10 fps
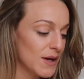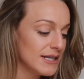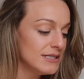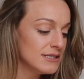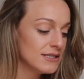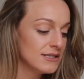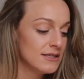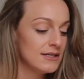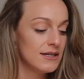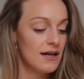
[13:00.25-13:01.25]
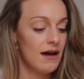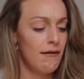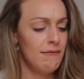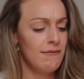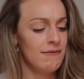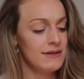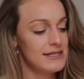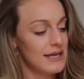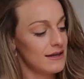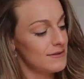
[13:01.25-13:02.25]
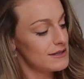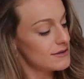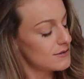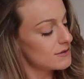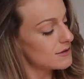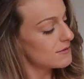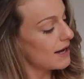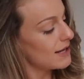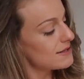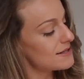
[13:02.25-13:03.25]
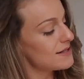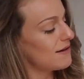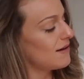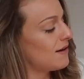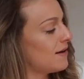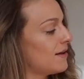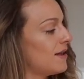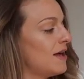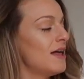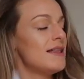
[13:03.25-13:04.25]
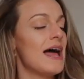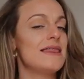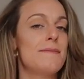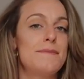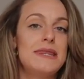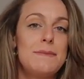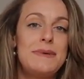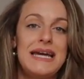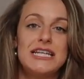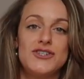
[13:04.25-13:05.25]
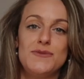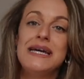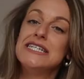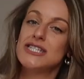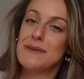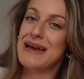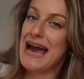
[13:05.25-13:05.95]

one. Oh, the second one is gorgeous as well. Like the beach for me is just like my